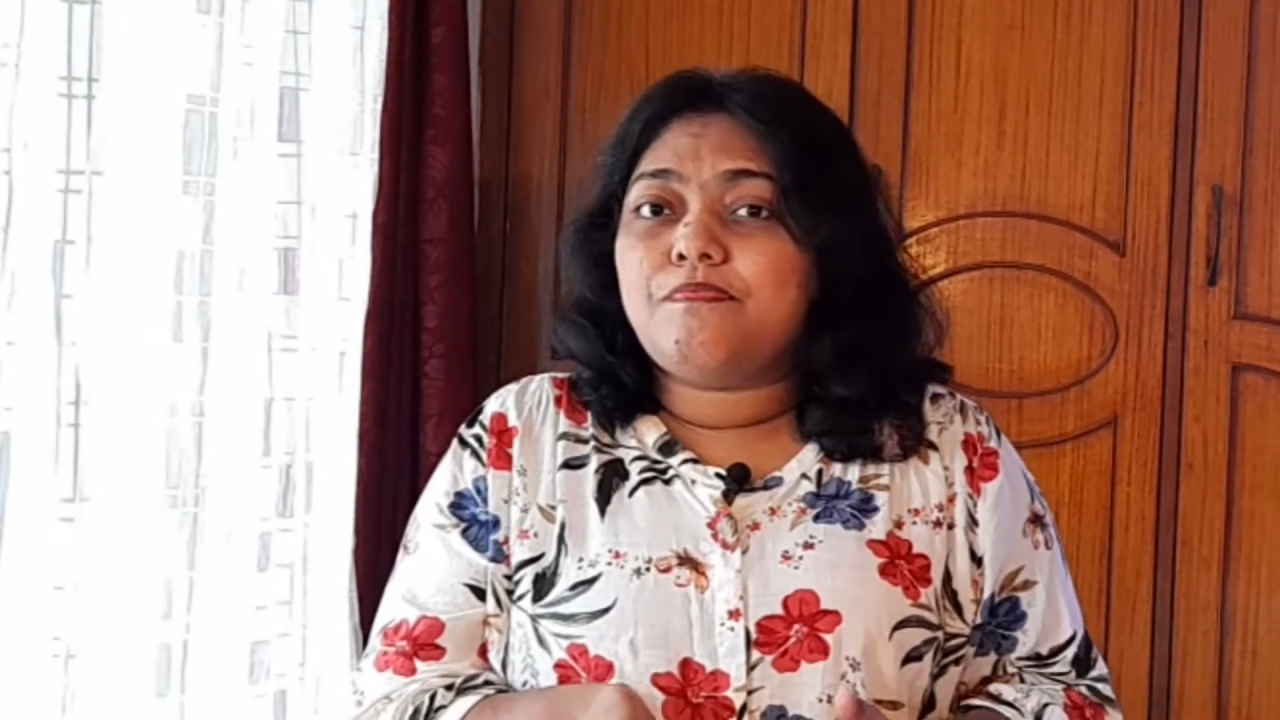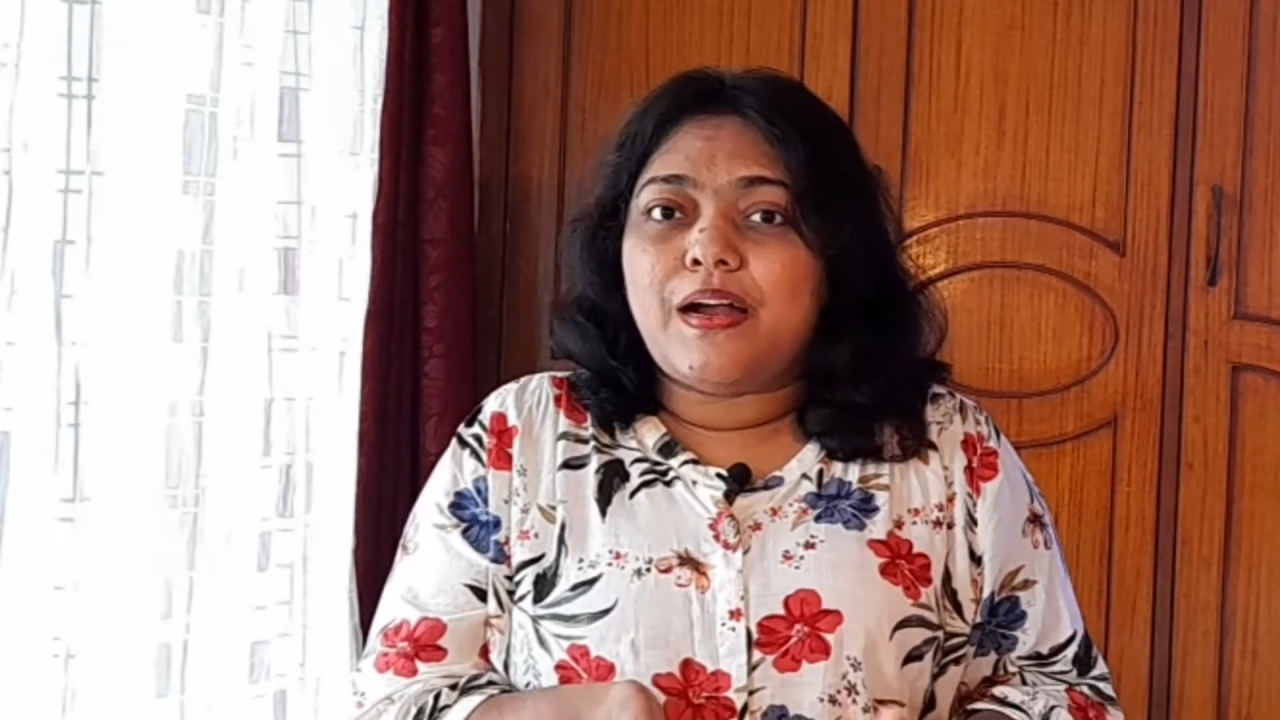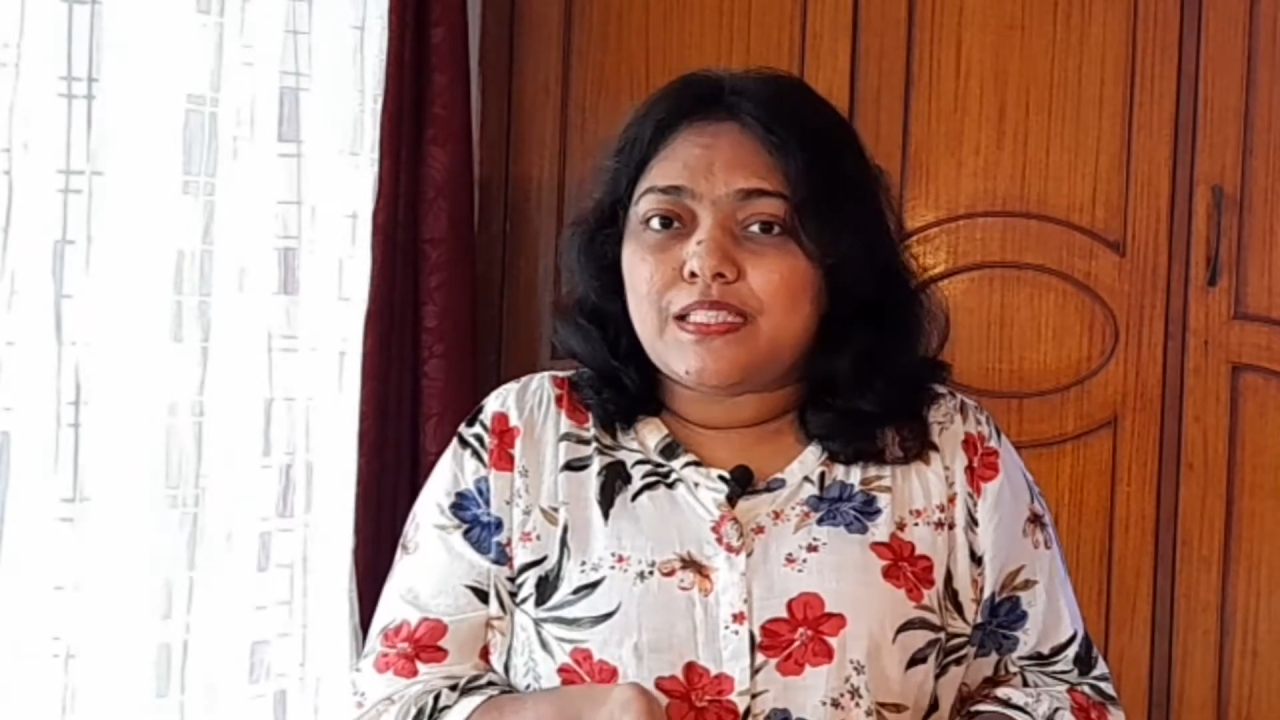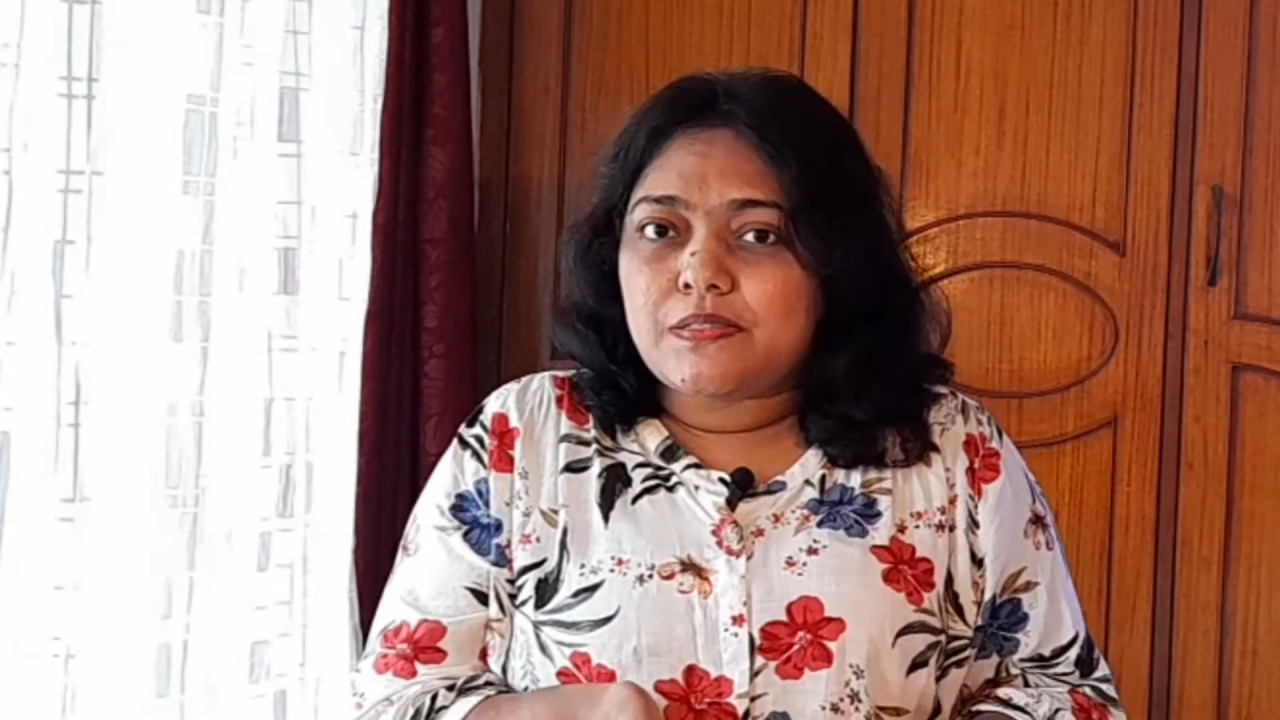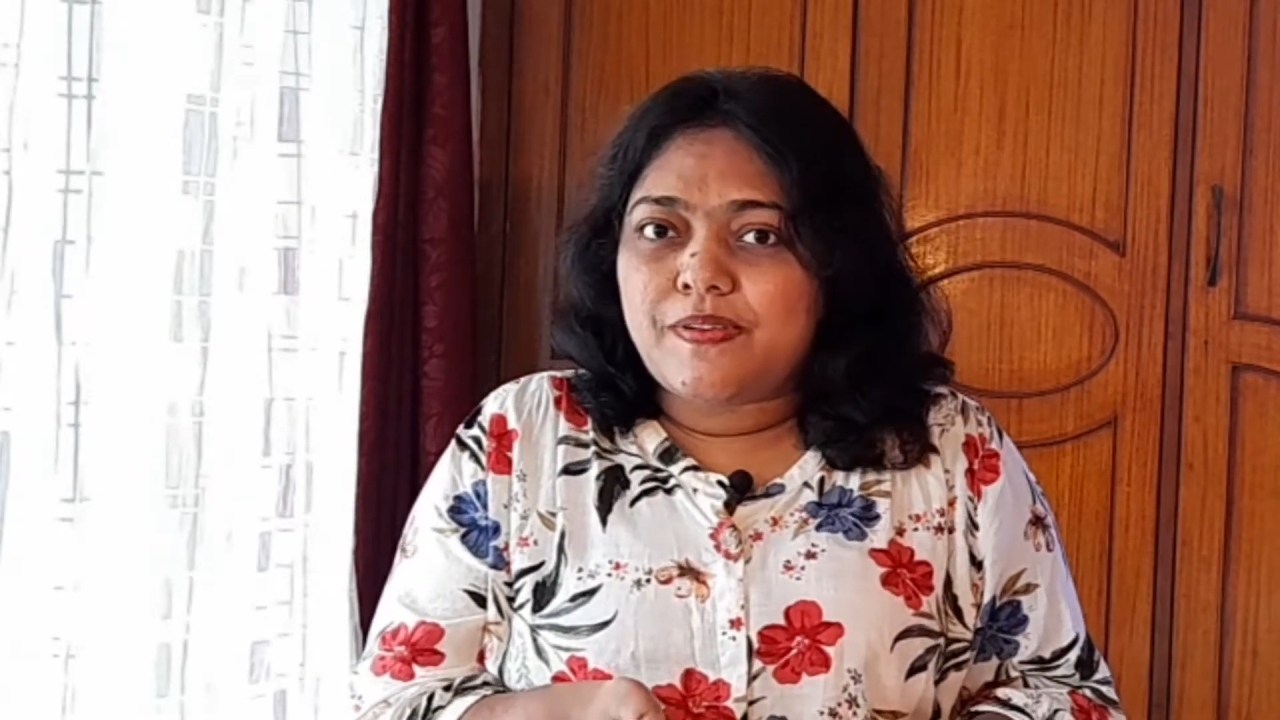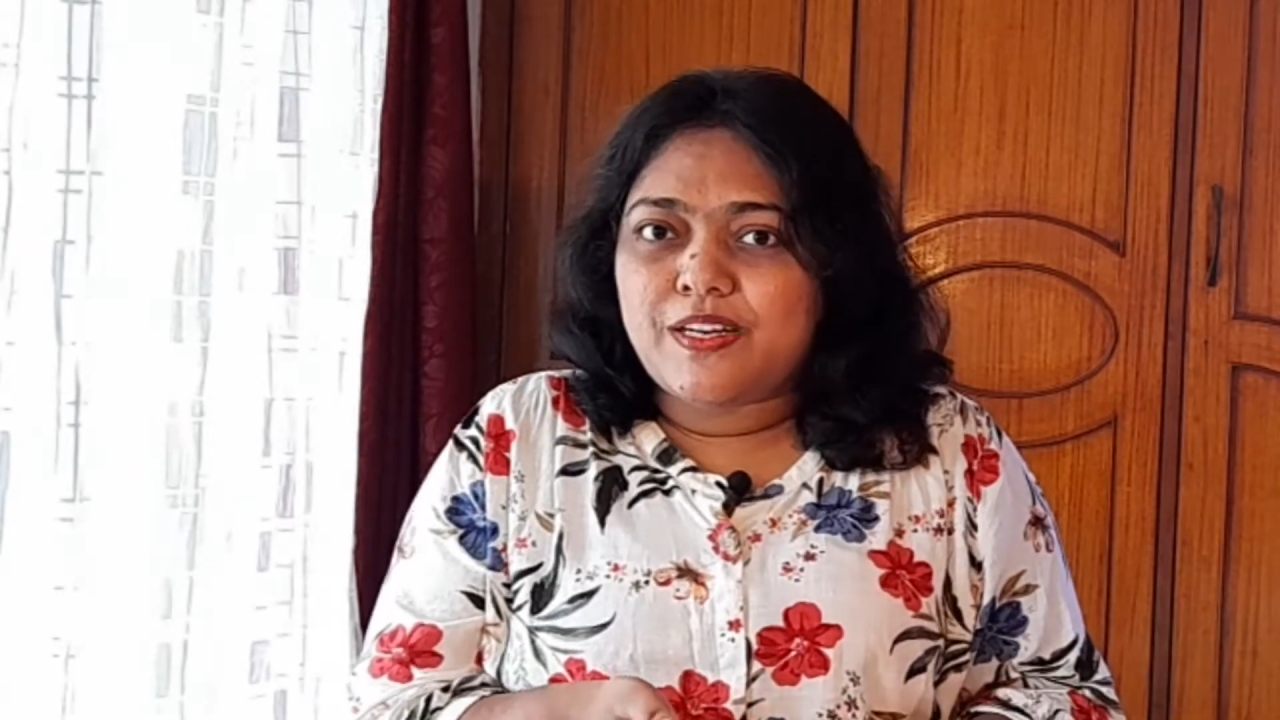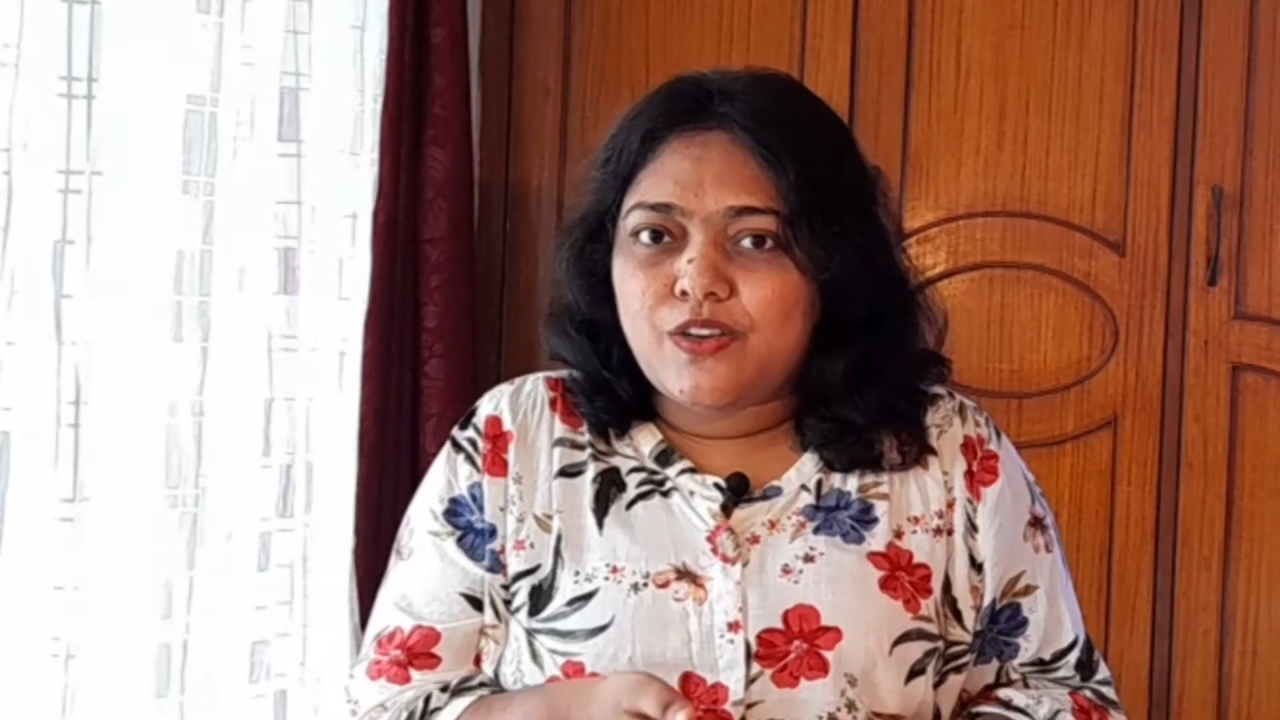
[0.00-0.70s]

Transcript: participate